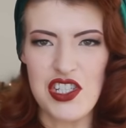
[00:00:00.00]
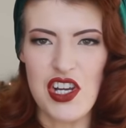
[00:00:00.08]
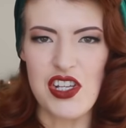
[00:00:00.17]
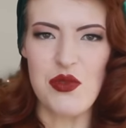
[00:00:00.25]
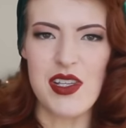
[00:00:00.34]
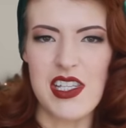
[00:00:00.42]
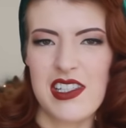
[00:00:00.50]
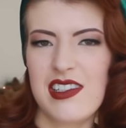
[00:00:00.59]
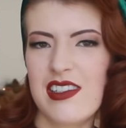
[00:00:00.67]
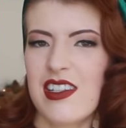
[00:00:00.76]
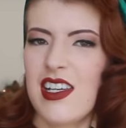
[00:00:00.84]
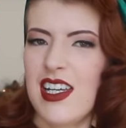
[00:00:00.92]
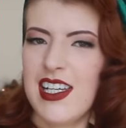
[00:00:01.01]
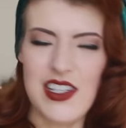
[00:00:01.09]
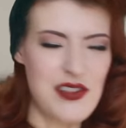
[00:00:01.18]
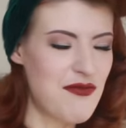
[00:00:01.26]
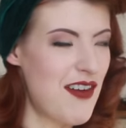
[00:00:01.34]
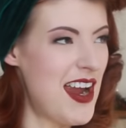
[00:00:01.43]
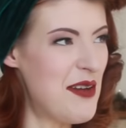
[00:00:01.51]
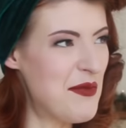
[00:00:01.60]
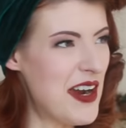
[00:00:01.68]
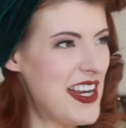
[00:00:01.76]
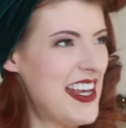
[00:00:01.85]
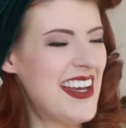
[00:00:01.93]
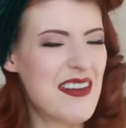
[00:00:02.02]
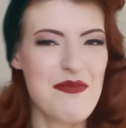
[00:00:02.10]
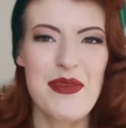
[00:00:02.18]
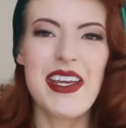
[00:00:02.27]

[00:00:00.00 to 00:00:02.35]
show you in this frame right here,